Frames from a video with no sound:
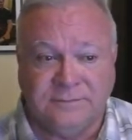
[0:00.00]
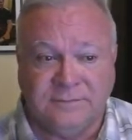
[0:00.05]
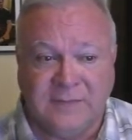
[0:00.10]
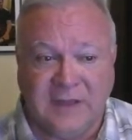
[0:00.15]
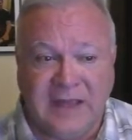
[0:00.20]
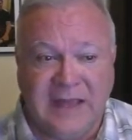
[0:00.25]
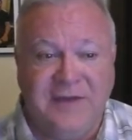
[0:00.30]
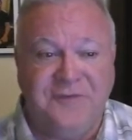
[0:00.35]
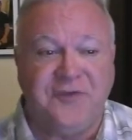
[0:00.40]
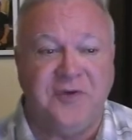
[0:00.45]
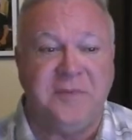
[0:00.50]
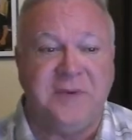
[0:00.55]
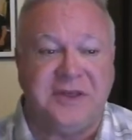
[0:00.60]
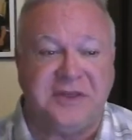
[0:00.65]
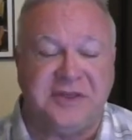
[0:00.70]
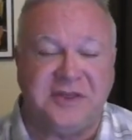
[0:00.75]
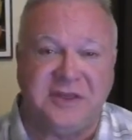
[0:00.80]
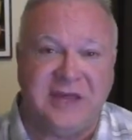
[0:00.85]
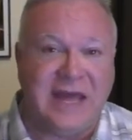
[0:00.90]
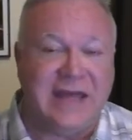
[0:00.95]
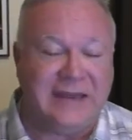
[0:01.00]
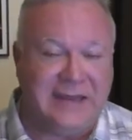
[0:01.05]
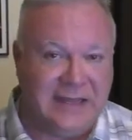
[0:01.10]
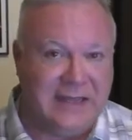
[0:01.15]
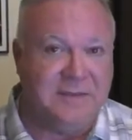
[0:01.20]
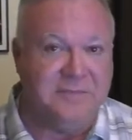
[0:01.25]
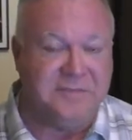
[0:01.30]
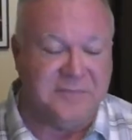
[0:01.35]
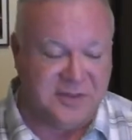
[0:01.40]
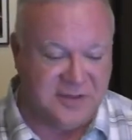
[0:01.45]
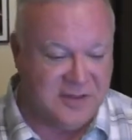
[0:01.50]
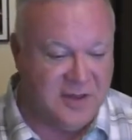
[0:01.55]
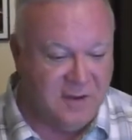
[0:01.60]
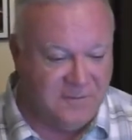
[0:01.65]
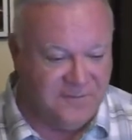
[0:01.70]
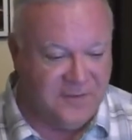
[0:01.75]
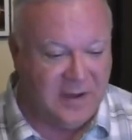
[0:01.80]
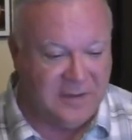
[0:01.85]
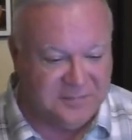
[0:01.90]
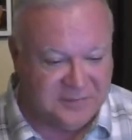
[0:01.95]
Ephraim has set himself
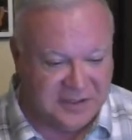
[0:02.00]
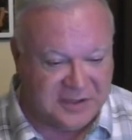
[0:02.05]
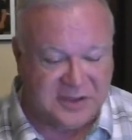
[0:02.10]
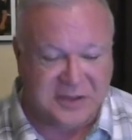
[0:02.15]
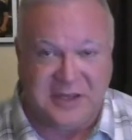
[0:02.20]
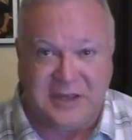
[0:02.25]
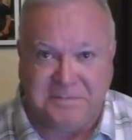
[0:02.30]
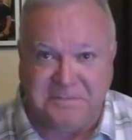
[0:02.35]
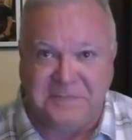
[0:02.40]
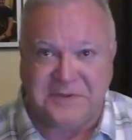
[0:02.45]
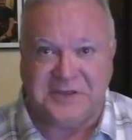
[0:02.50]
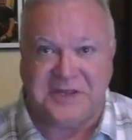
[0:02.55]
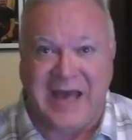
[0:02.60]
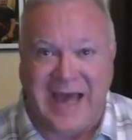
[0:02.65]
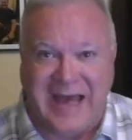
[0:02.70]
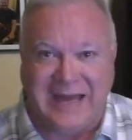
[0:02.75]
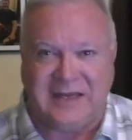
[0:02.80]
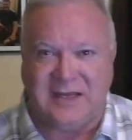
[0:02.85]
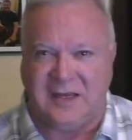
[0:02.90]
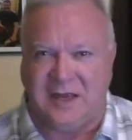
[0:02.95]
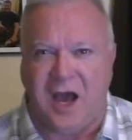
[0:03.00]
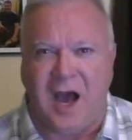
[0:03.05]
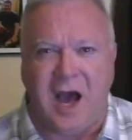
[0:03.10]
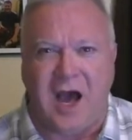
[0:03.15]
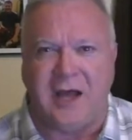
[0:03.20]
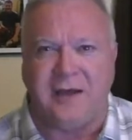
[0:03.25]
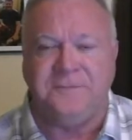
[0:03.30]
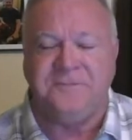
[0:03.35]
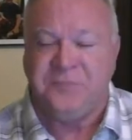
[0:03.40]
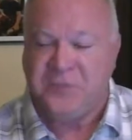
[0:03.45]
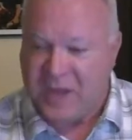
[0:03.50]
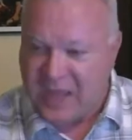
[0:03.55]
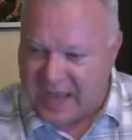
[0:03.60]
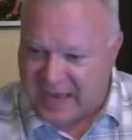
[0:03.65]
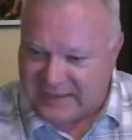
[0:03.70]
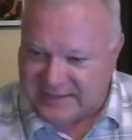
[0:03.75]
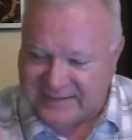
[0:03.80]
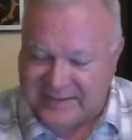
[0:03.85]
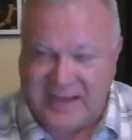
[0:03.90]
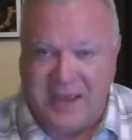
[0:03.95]
up to sit beside God
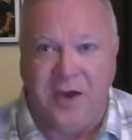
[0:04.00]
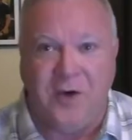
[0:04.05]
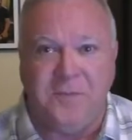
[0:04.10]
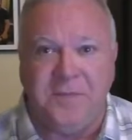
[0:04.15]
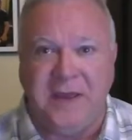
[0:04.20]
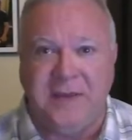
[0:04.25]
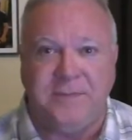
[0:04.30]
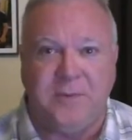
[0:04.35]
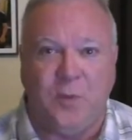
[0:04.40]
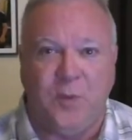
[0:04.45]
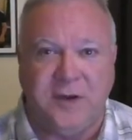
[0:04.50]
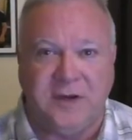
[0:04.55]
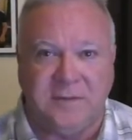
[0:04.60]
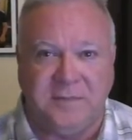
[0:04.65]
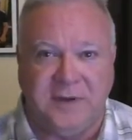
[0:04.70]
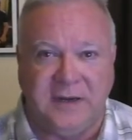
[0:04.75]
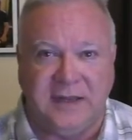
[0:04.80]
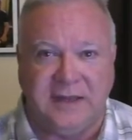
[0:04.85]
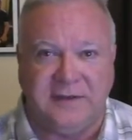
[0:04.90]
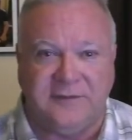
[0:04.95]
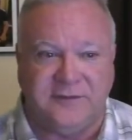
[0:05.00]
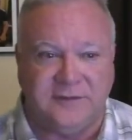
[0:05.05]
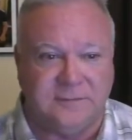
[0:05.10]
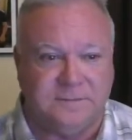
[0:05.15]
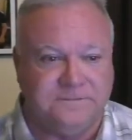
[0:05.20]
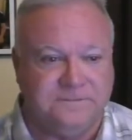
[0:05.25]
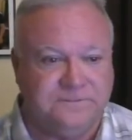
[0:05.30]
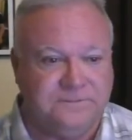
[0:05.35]
and tell people what to believe.